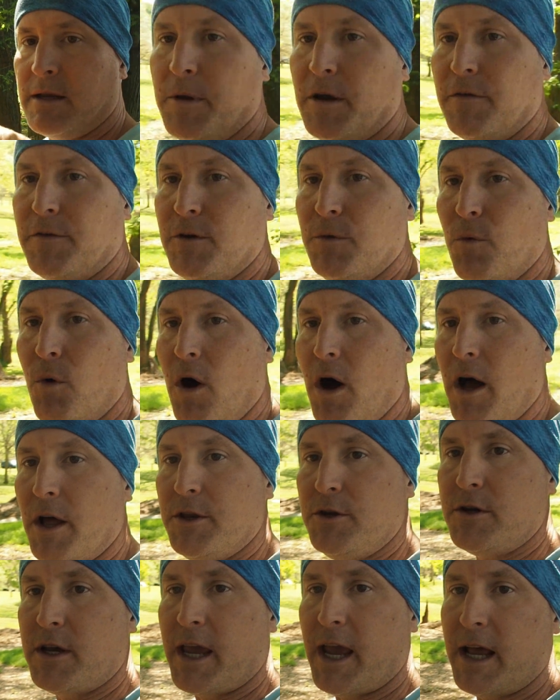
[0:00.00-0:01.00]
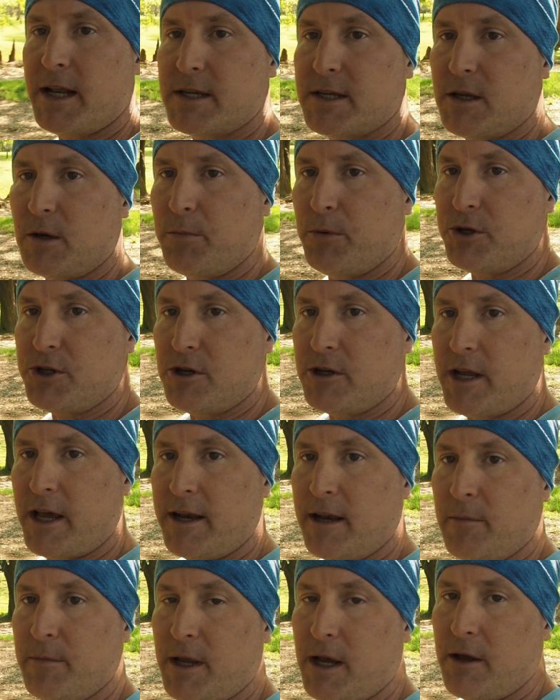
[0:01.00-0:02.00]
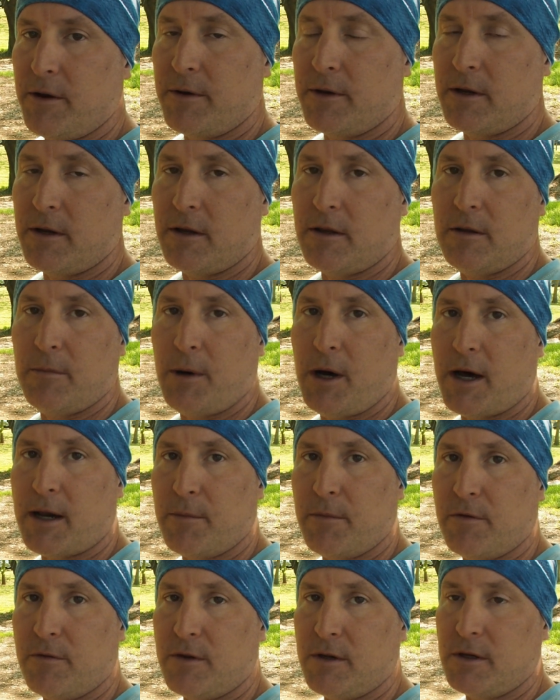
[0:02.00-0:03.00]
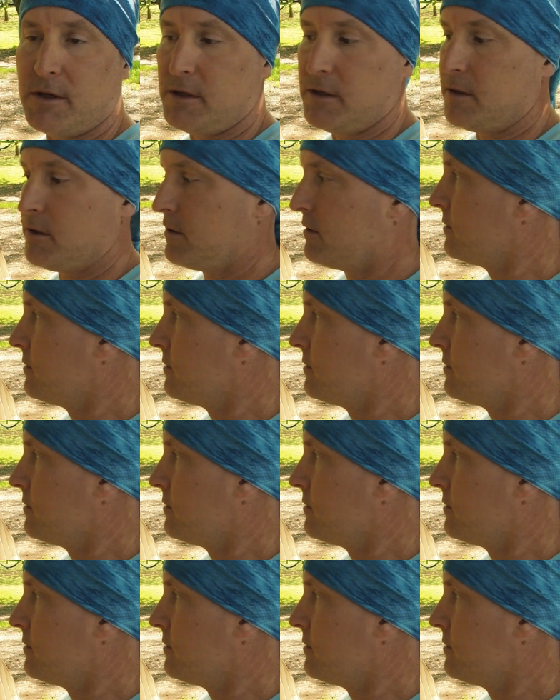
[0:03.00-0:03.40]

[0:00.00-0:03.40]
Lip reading: if you want, you can still put your tent up down in the bottom of the